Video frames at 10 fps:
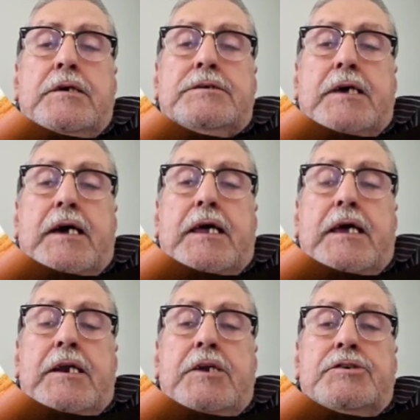it's that
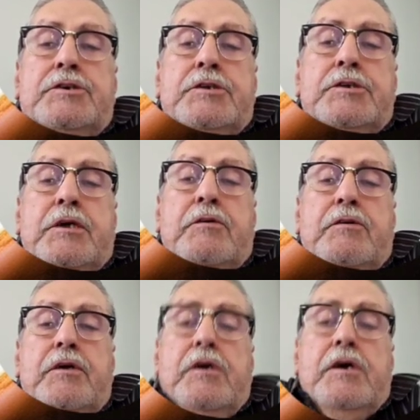energy
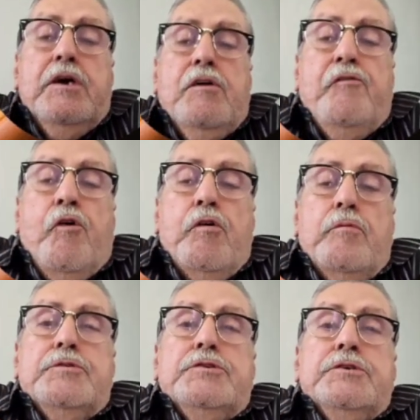that
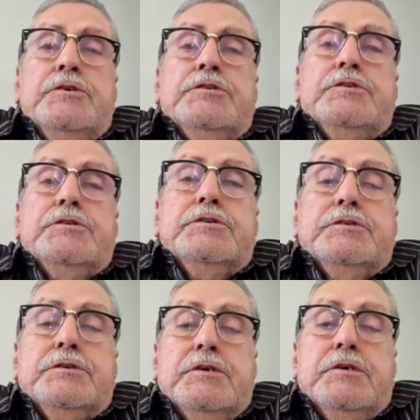forms
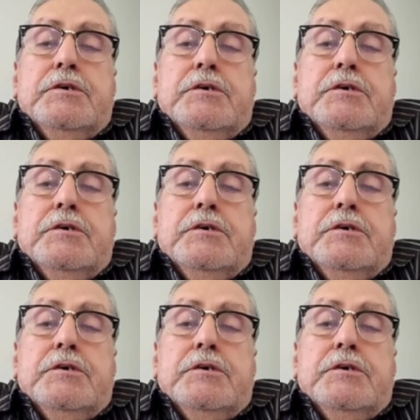this